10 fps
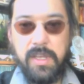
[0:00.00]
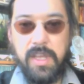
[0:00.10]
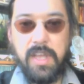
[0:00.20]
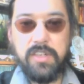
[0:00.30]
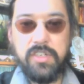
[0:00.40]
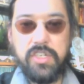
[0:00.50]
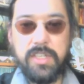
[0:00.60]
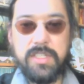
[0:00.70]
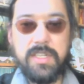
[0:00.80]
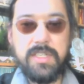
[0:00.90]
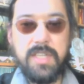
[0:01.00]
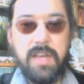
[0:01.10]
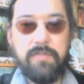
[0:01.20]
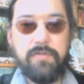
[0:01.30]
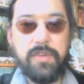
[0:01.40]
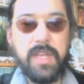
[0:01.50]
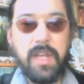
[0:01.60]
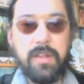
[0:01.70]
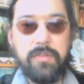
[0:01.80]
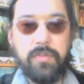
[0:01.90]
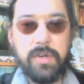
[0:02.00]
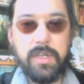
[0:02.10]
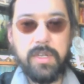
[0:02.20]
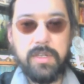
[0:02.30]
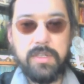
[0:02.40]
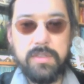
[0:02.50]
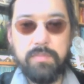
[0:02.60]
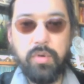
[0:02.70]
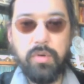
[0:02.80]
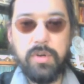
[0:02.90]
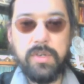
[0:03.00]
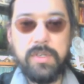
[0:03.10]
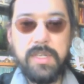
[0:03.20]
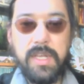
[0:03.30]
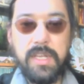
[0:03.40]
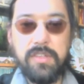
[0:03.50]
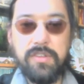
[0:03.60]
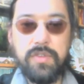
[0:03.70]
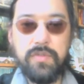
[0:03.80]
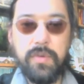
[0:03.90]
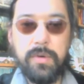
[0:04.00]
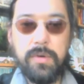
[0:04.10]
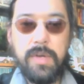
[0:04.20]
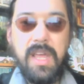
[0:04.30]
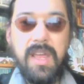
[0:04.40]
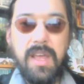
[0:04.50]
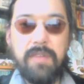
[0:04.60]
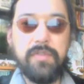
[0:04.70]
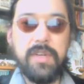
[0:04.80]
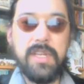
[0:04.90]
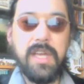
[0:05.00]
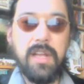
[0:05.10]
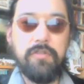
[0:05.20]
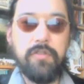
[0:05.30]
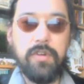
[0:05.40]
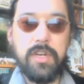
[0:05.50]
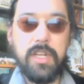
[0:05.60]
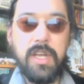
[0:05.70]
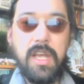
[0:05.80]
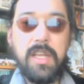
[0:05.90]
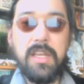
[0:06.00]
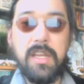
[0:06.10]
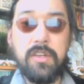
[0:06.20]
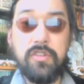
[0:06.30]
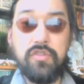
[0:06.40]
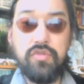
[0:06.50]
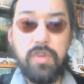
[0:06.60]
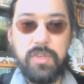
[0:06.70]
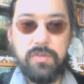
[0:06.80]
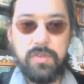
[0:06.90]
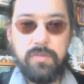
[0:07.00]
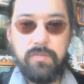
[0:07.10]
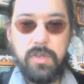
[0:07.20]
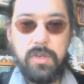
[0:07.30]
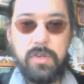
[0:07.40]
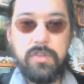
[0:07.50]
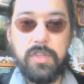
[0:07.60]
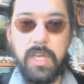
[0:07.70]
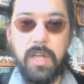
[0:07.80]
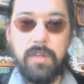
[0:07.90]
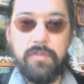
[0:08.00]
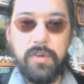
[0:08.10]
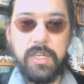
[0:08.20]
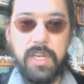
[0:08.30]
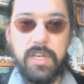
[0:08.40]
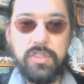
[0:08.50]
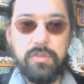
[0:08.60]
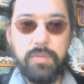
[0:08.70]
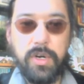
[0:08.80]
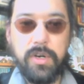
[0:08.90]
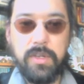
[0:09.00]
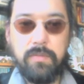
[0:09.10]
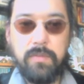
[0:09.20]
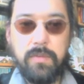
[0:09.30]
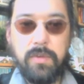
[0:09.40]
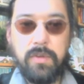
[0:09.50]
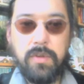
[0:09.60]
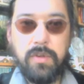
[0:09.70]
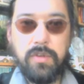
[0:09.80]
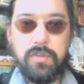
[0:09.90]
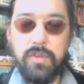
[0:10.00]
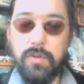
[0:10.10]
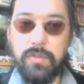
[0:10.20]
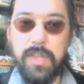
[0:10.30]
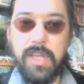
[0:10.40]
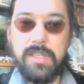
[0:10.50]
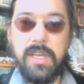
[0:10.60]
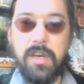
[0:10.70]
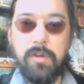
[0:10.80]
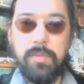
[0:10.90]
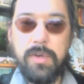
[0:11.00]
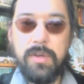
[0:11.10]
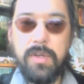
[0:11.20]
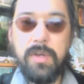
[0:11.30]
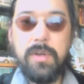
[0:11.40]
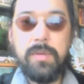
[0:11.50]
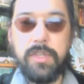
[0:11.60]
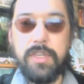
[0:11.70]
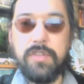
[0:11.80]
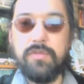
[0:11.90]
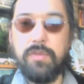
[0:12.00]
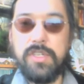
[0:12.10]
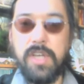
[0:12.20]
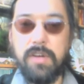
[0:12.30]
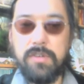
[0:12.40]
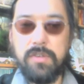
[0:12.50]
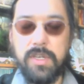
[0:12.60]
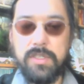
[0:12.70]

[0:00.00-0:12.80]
And just as every Californian is important and useful, every Californian can contribute to the California National Party. So if you'd like to help, please reach out to us.